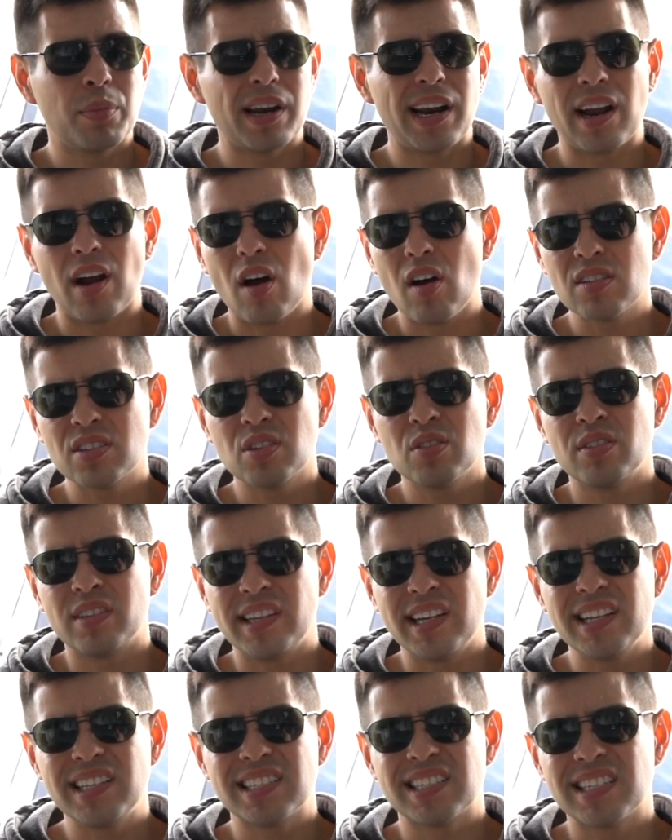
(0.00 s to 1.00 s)
but I also
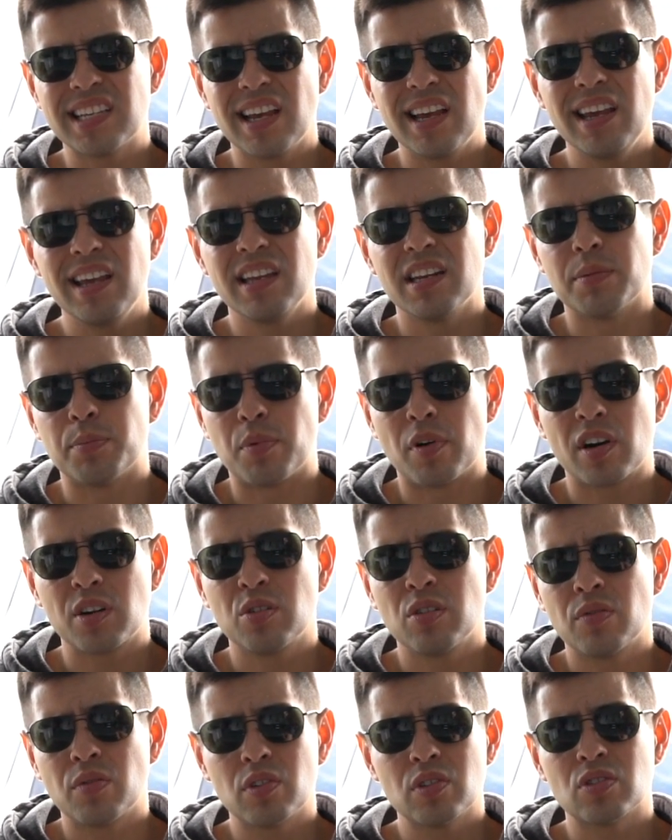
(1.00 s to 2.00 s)
did say the
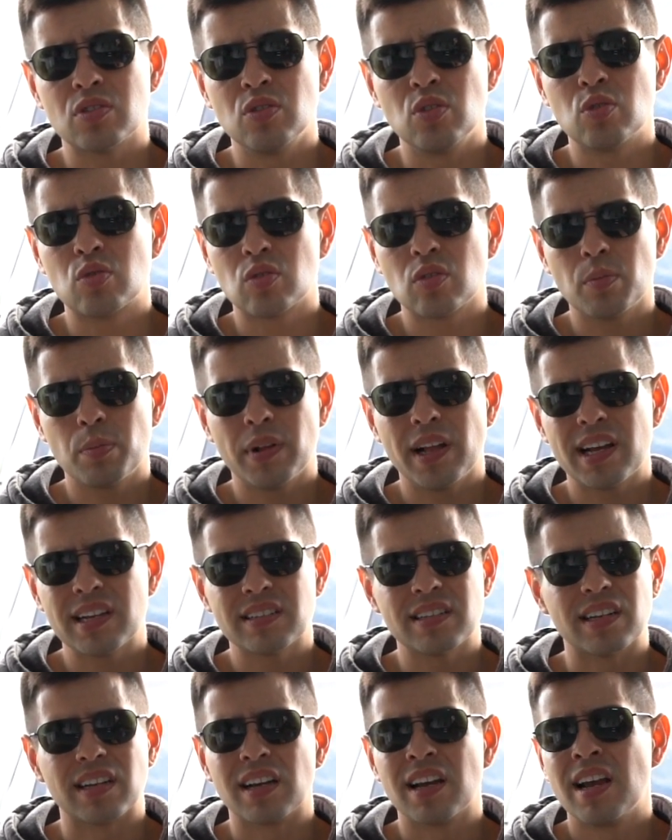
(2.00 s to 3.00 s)
parking reverse neutral
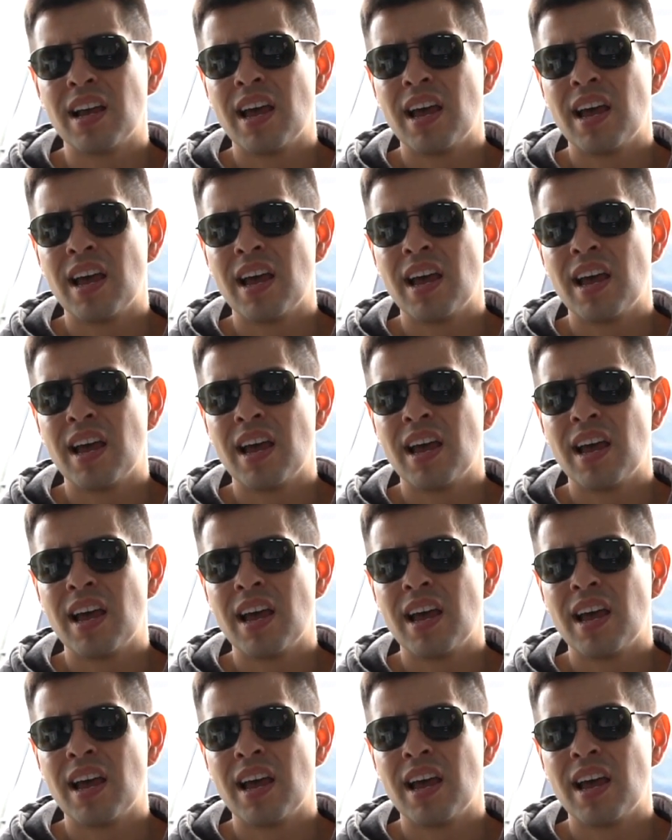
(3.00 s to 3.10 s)
plastic.